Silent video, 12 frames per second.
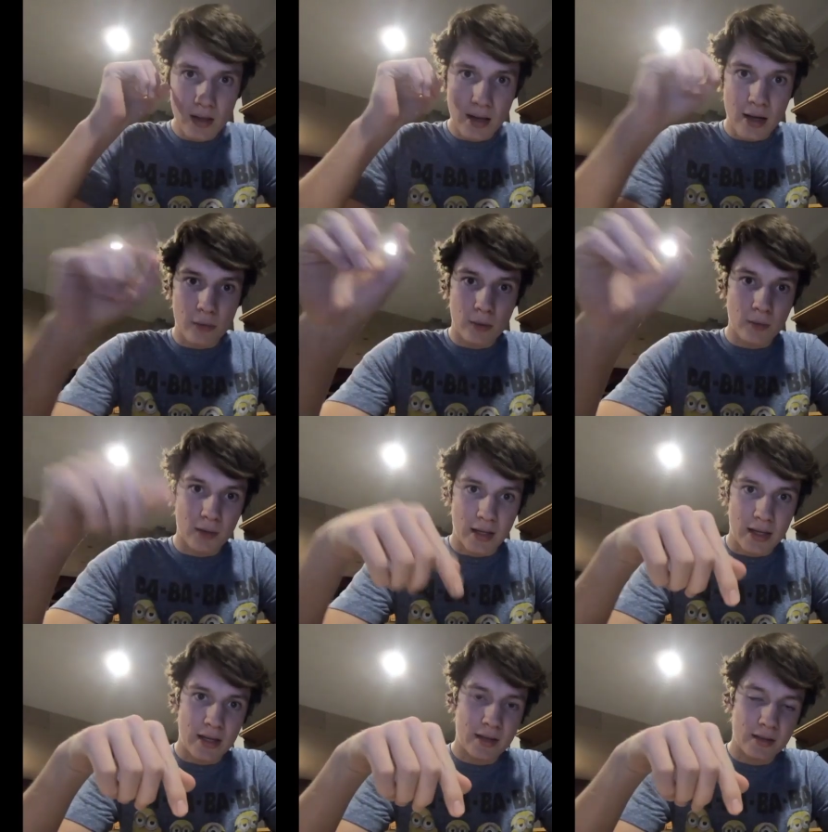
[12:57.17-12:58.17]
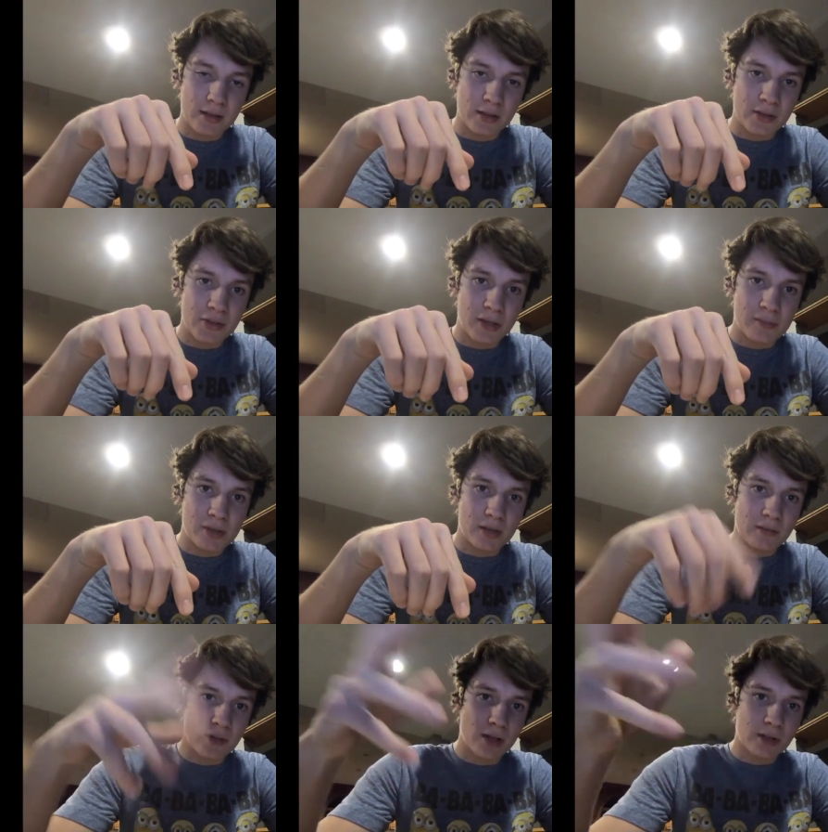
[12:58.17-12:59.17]
I will link it in the description
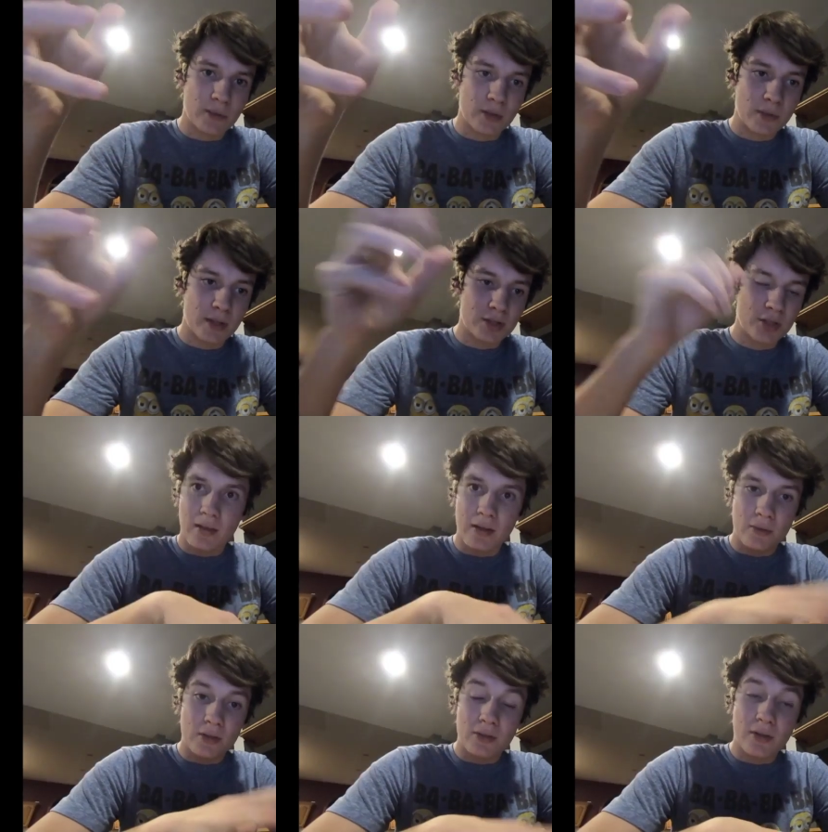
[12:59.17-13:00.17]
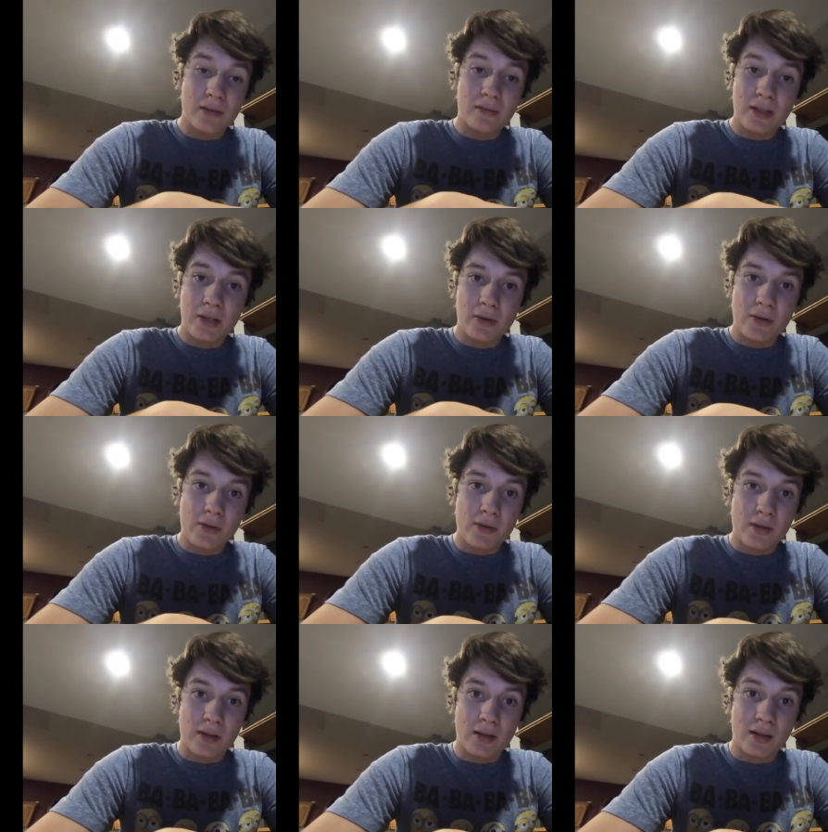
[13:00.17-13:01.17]
if you guys want to watch it. It was a great video other
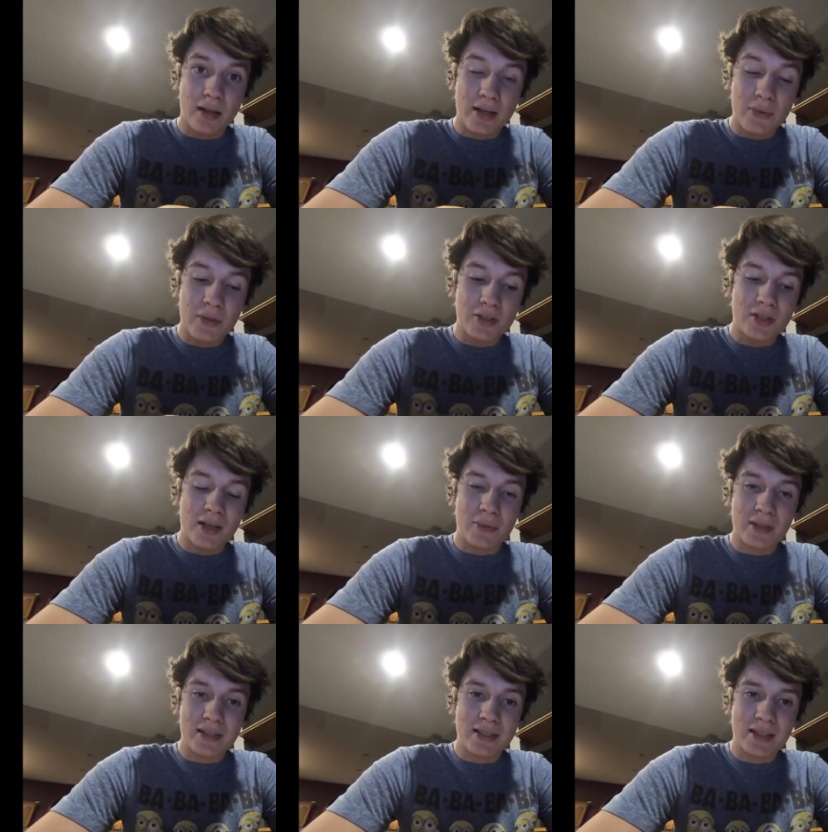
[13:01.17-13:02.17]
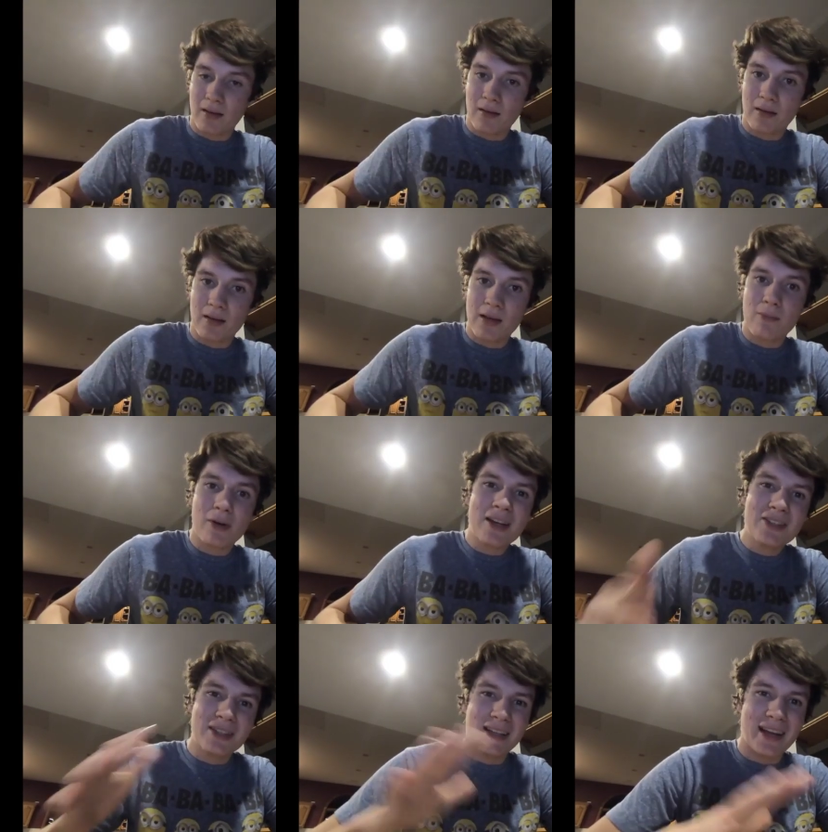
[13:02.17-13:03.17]
than the language that was in there. He
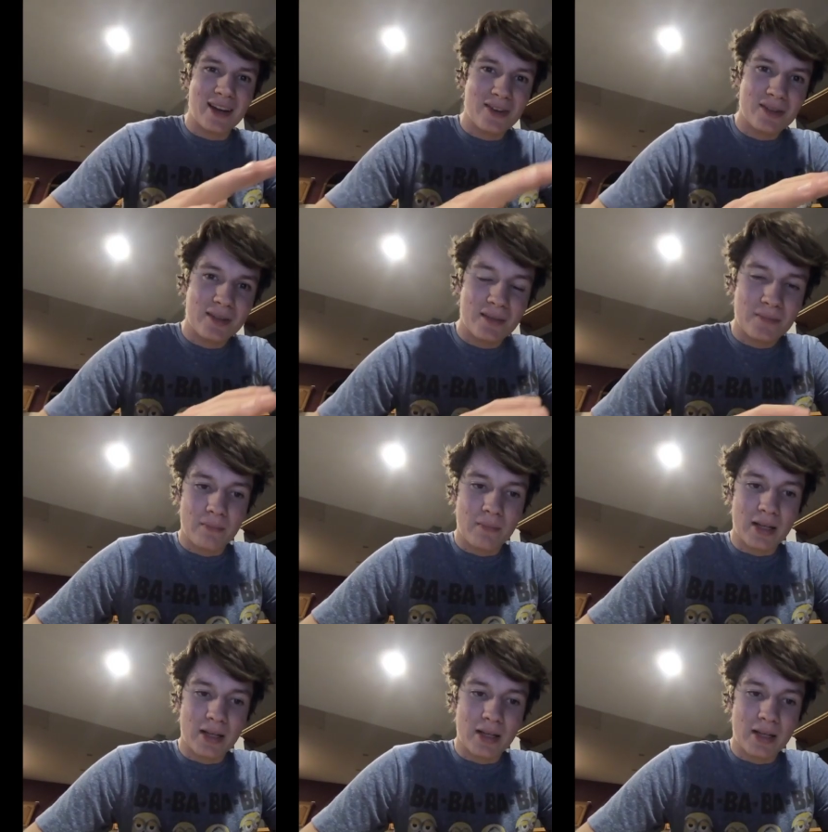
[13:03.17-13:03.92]
breaks you down, but